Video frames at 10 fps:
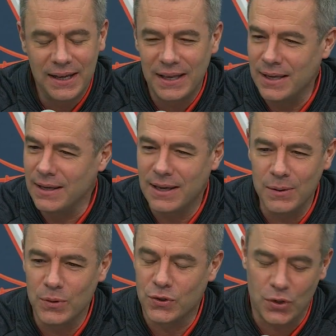he, he
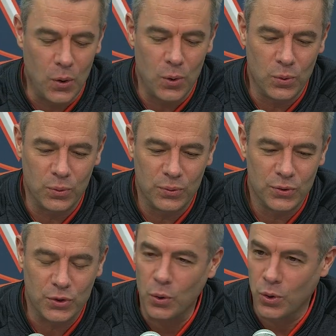was so,
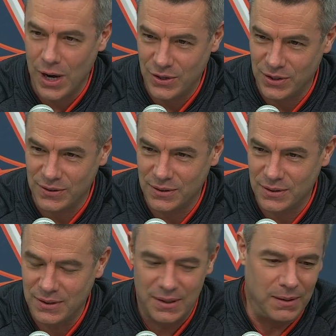so
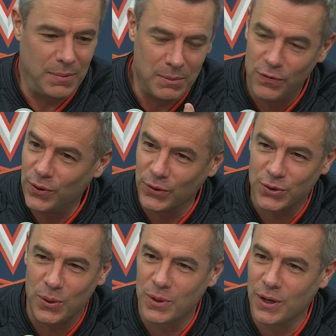gracious. It made me feel
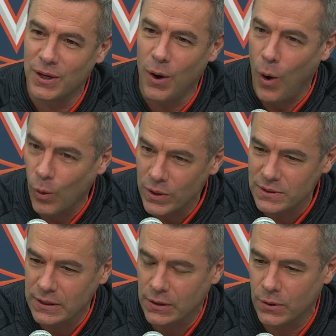so good,
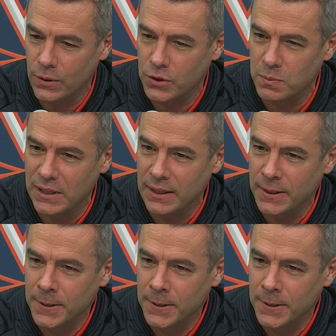always encouraged me.